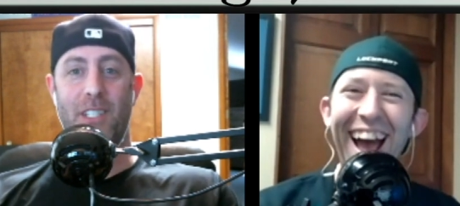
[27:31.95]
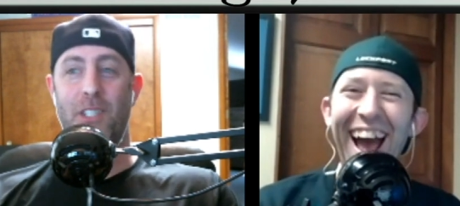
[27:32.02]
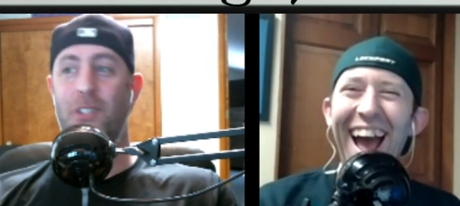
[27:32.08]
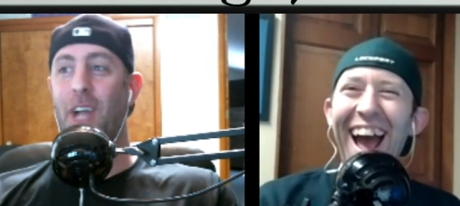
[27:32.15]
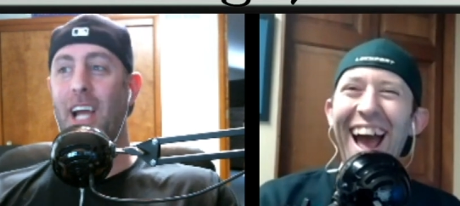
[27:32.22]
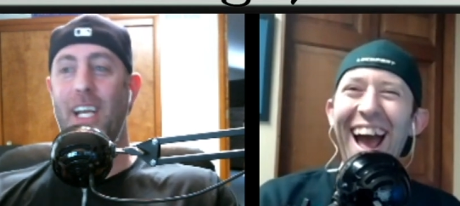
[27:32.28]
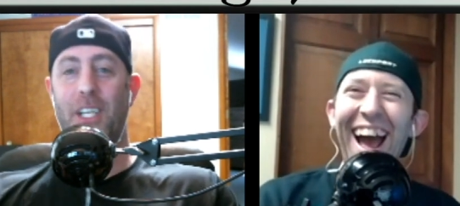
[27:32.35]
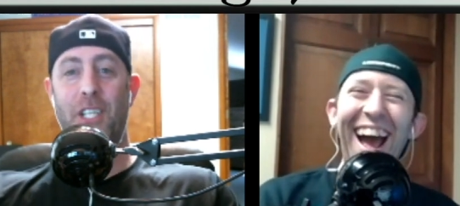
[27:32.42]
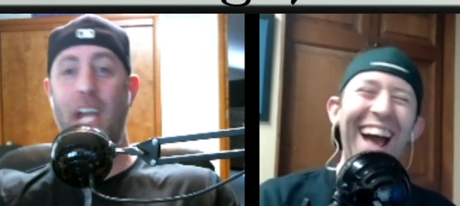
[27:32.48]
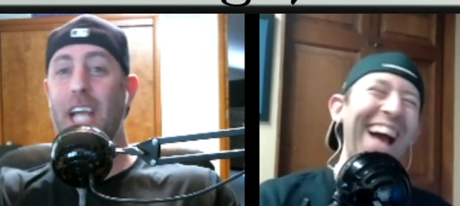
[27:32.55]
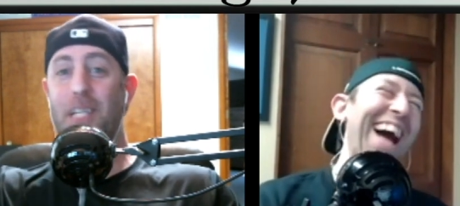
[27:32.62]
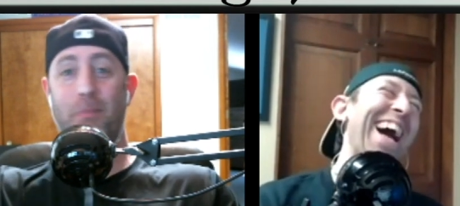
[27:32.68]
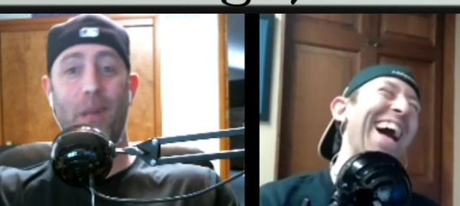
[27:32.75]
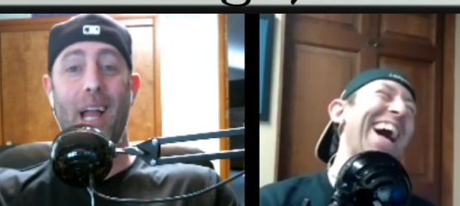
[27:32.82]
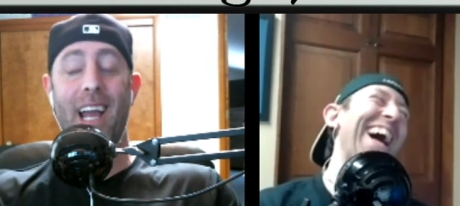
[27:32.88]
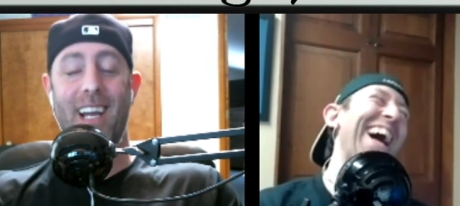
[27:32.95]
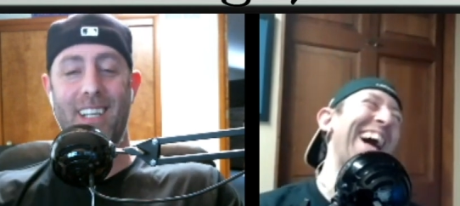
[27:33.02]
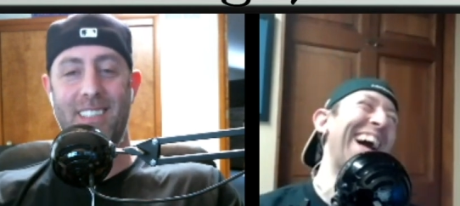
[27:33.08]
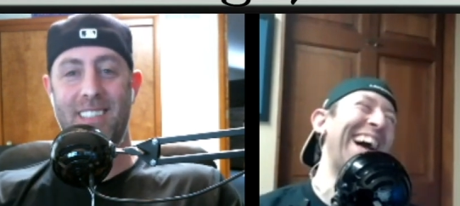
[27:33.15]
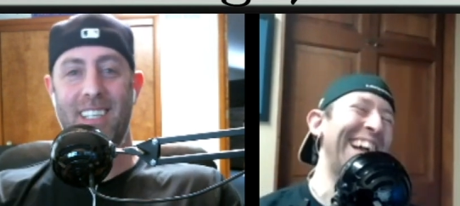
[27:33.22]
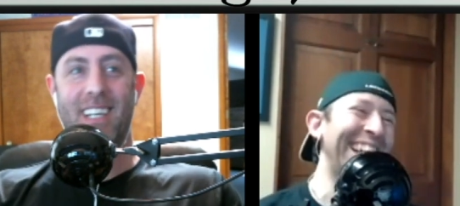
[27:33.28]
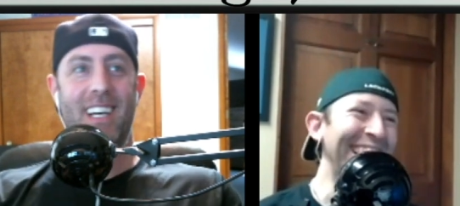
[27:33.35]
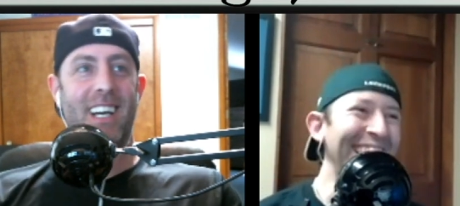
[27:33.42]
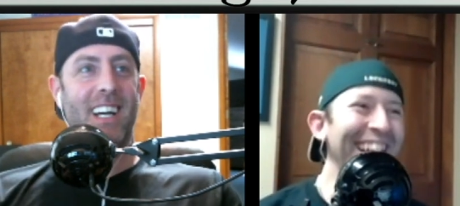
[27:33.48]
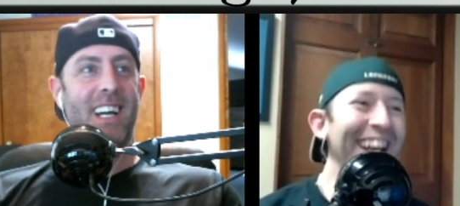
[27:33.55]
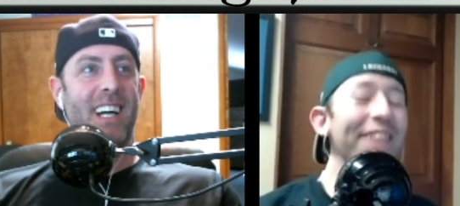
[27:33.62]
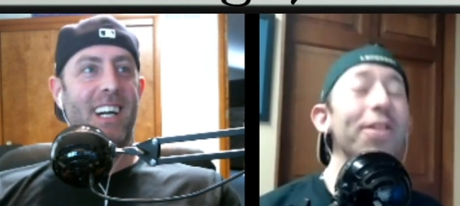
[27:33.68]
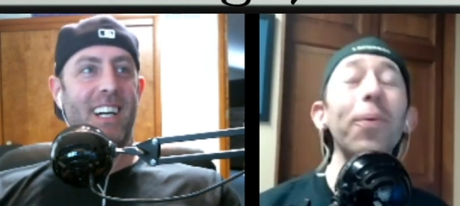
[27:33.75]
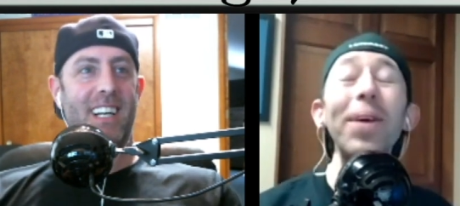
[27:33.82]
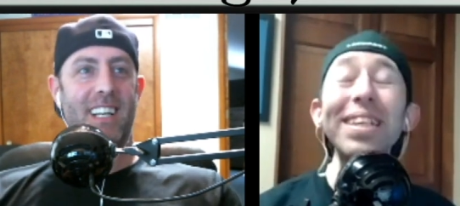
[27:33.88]
Speaker 1: trying to chase players.
Speaker 2: The
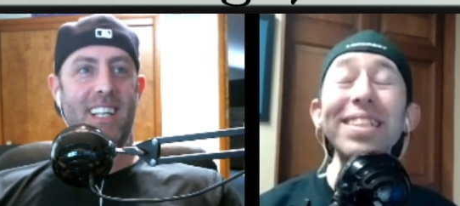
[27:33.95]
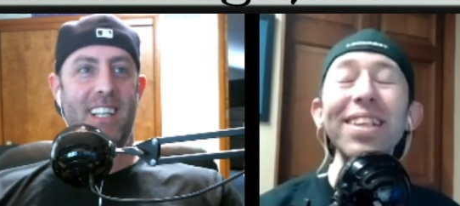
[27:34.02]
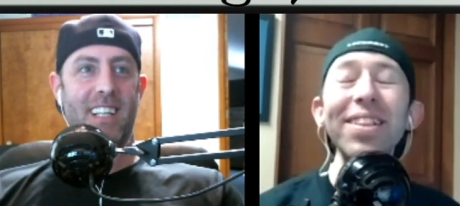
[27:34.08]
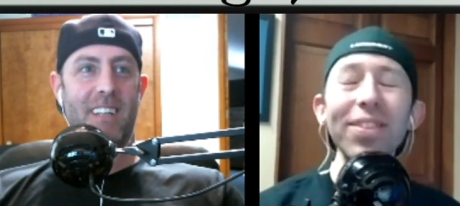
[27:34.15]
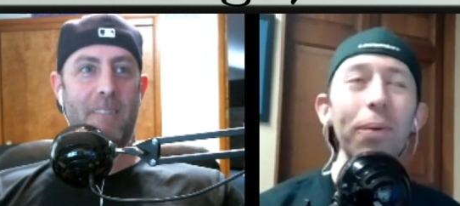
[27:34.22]
reason the